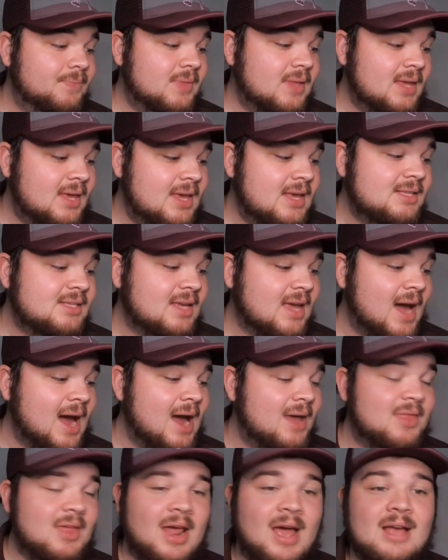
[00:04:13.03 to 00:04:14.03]
He's a
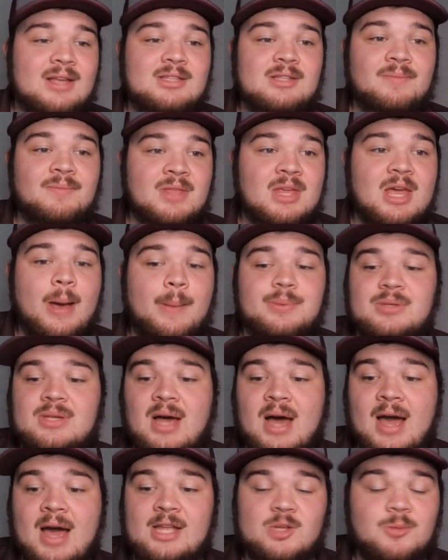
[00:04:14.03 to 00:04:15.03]
guy that has the
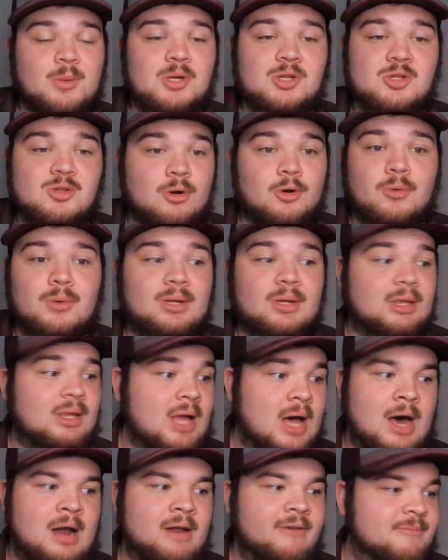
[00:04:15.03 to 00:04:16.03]
upside to be a starter at a
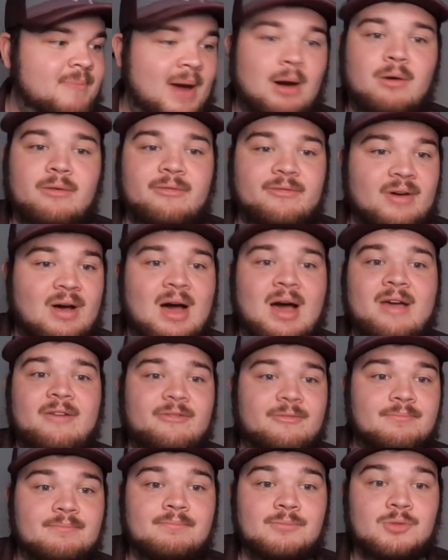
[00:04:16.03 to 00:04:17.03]
lot of Power
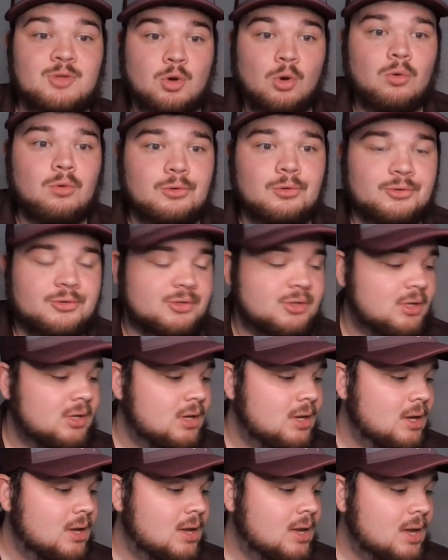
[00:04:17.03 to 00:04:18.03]
5 schools.
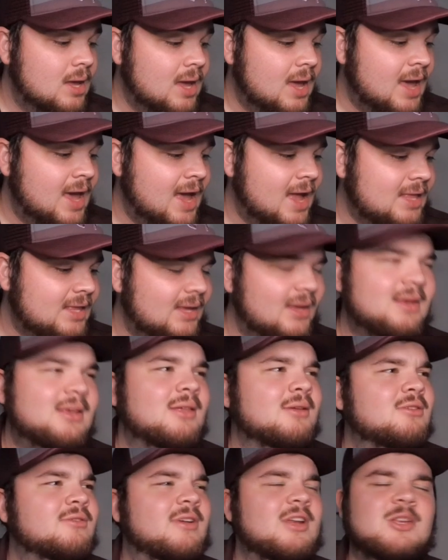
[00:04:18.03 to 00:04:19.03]
And you
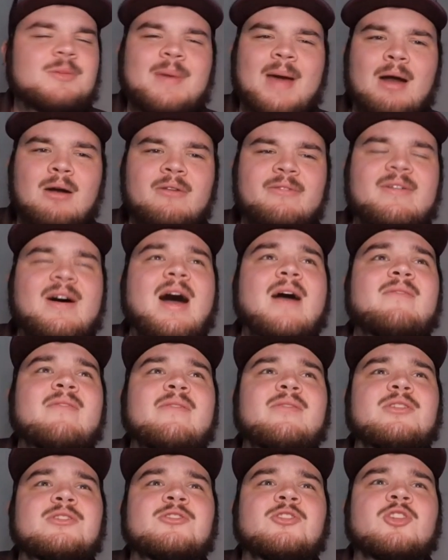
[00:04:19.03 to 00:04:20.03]
know what's funny? Is Power 5
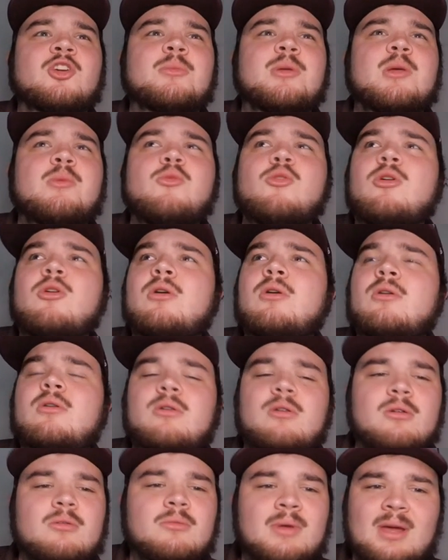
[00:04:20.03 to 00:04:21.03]
even a term anymore?
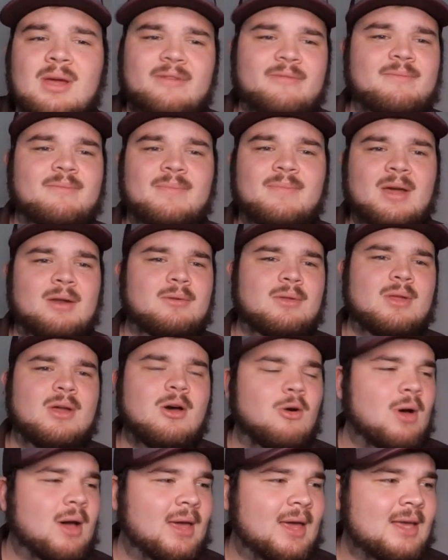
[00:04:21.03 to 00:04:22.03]
I don't
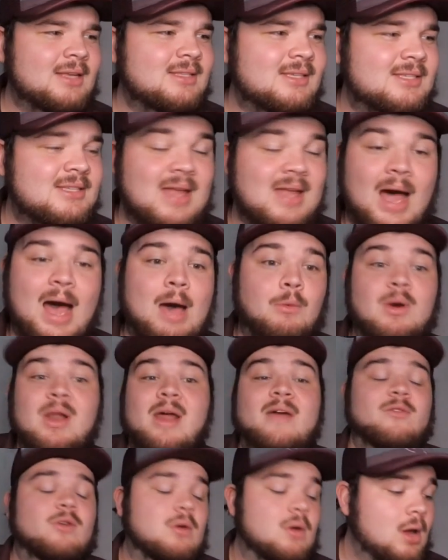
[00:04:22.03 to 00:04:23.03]
know. I guess it's not.
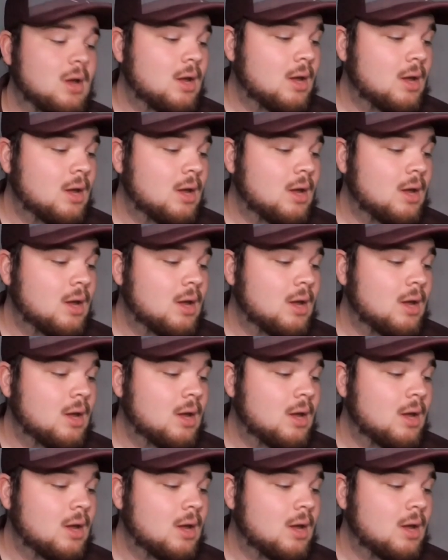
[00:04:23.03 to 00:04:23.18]
Whatever.